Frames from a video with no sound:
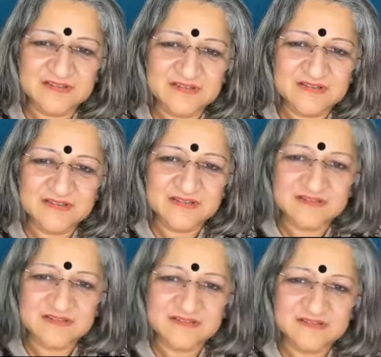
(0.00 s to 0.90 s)

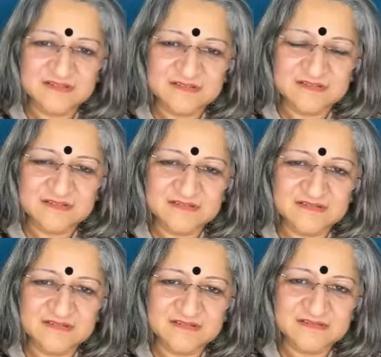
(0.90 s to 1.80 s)

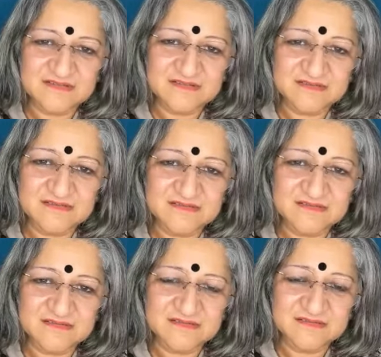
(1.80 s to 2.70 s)

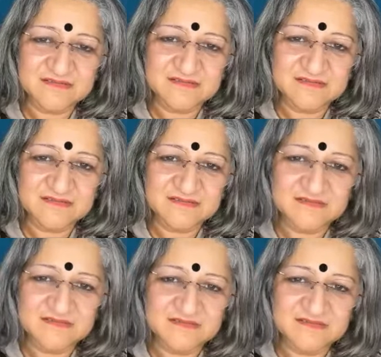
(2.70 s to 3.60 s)

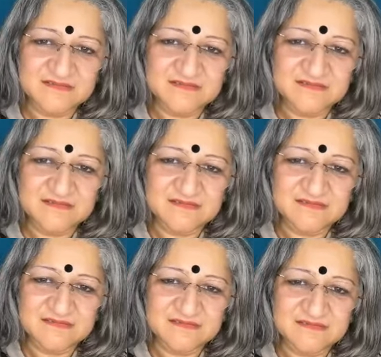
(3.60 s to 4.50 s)

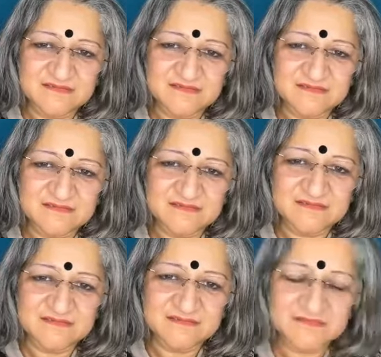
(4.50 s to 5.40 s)

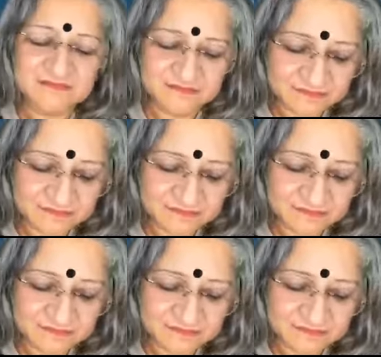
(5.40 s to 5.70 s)
The person shown says nothing.